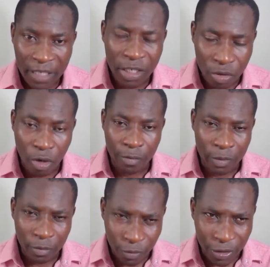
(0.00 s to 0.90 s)
This is
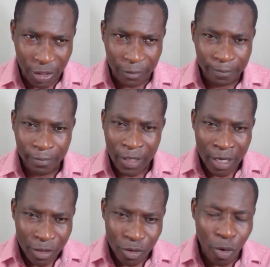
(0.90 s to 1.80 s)
strong reason.
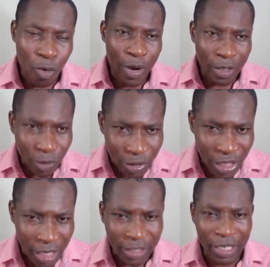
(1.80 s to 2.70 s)
So when you
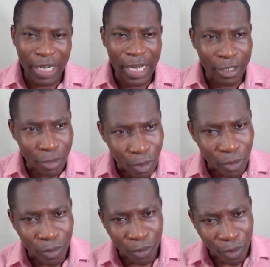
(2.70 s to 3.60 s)
start and you
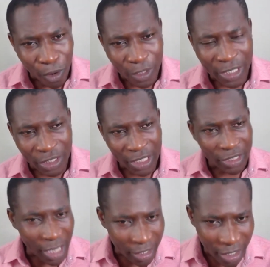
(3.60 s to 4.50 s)
go through all the
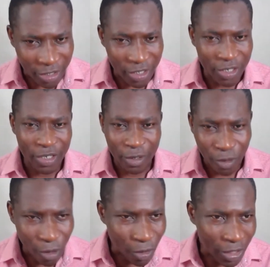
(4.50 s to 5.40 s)
estate agencies and
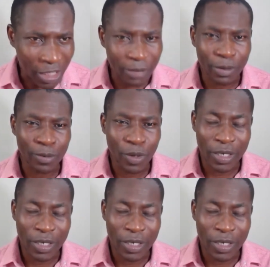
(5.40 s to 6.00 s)
all the other people,